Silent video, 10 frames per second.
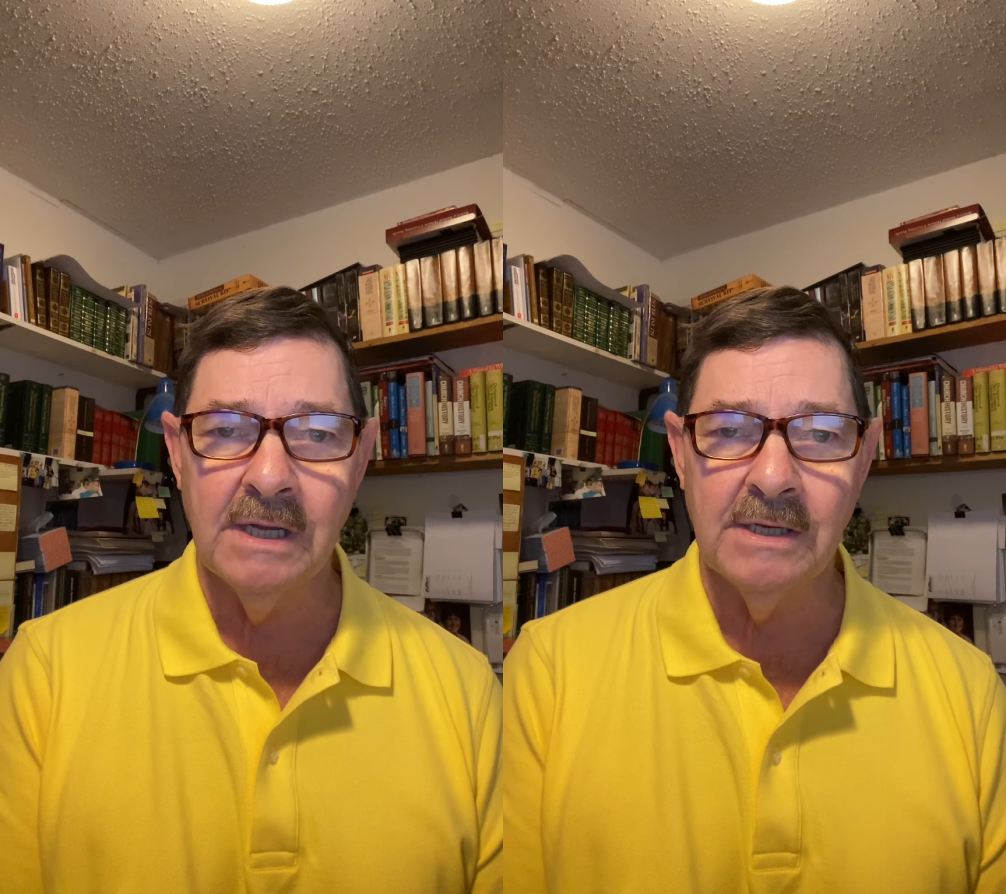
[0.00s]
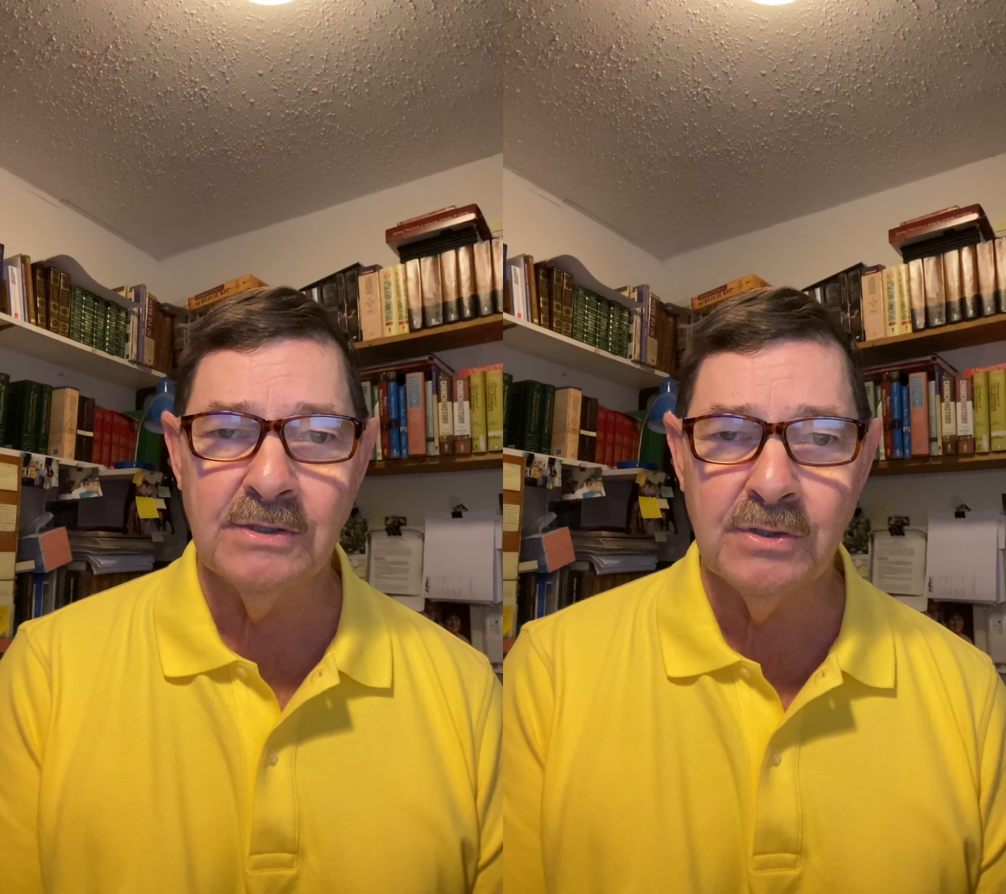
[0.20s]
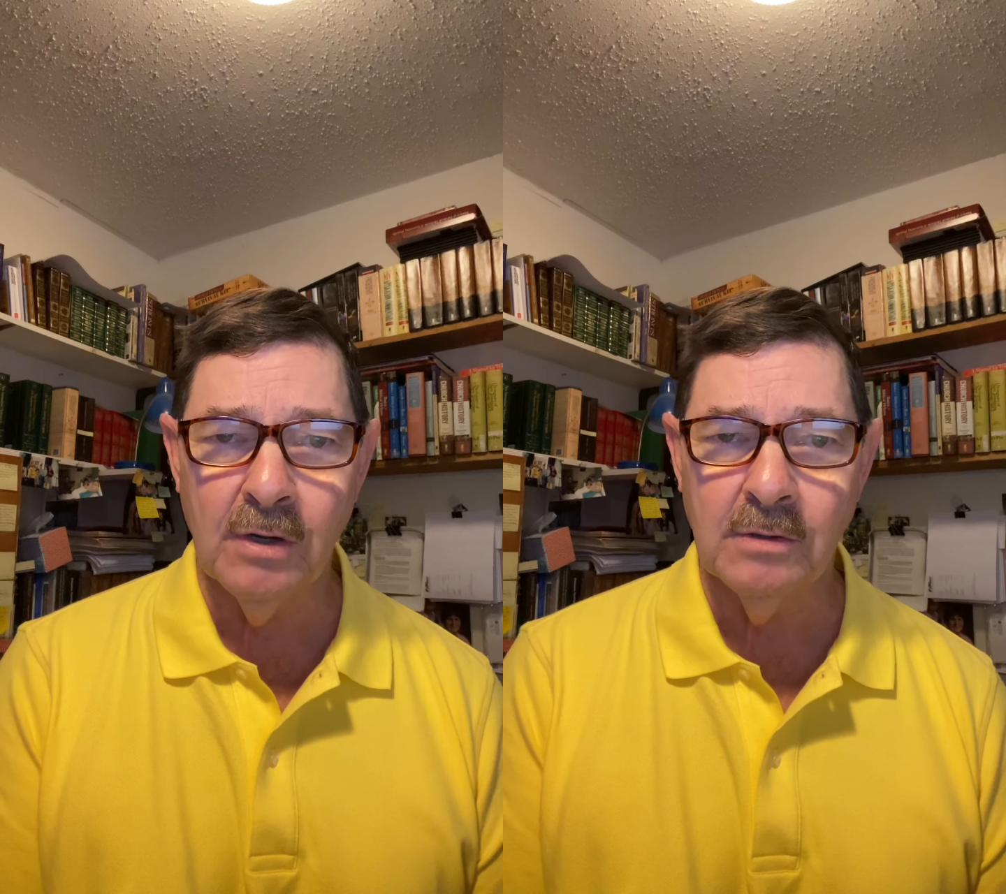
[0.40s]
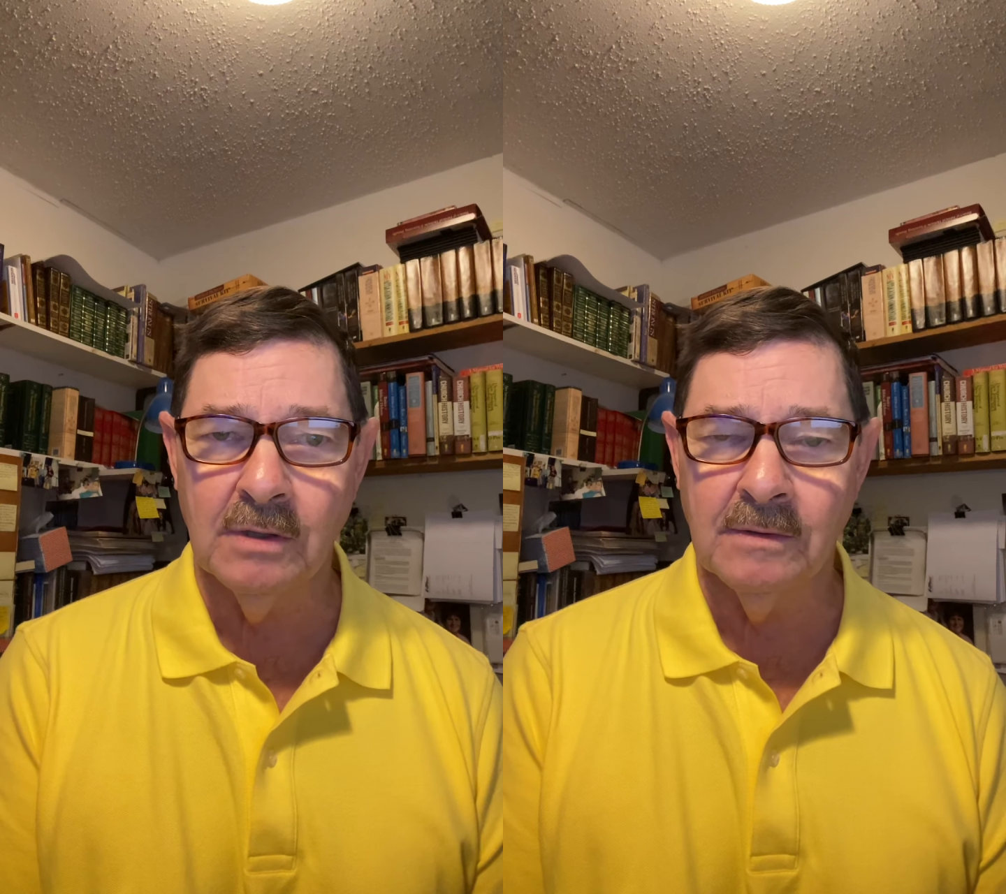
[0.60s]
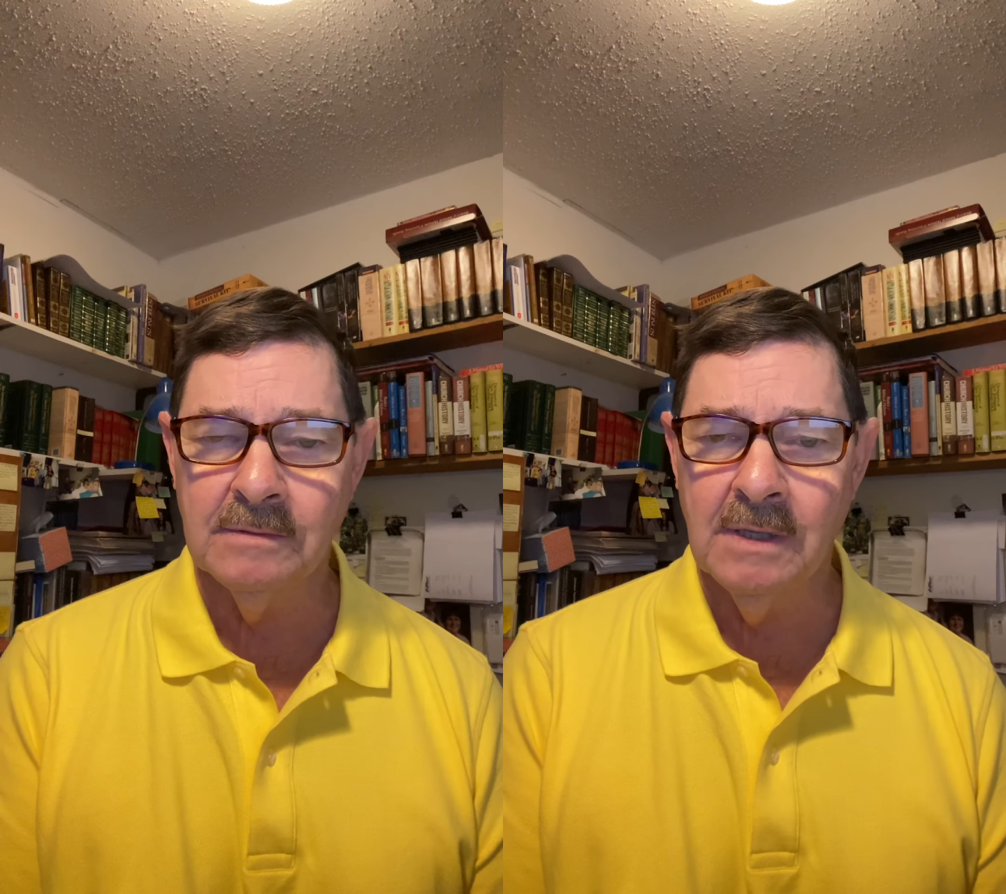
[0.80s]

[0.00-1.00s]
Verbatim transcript: in total.